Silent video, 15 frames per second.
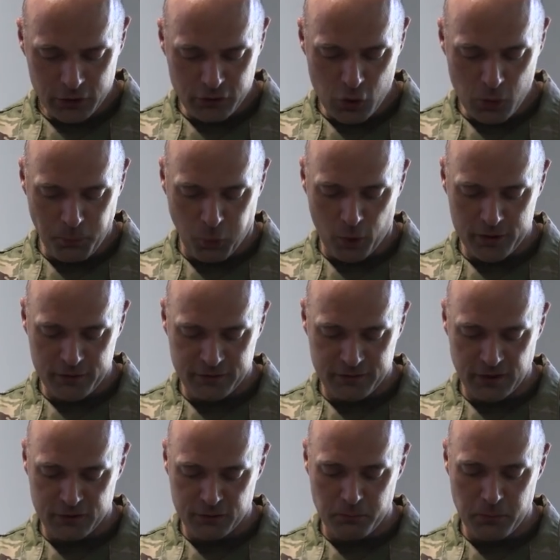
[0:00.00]

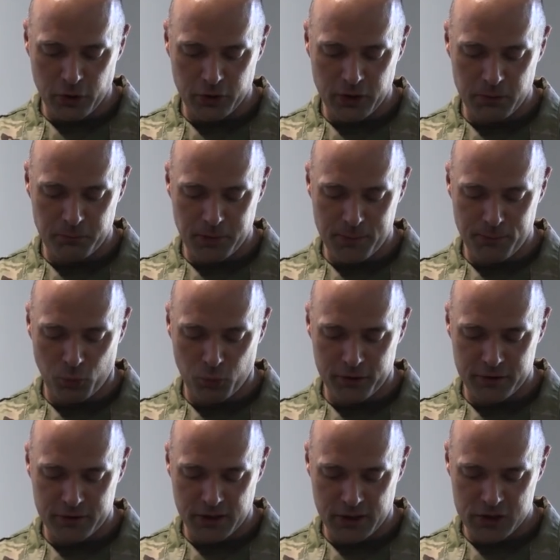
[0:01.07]
2.6 million people
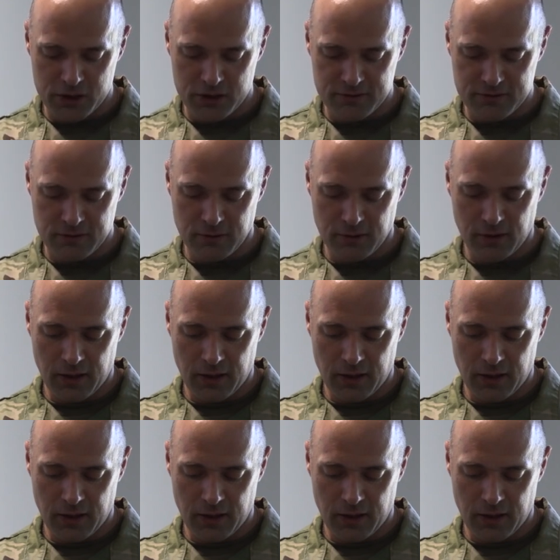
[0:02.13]
with addictions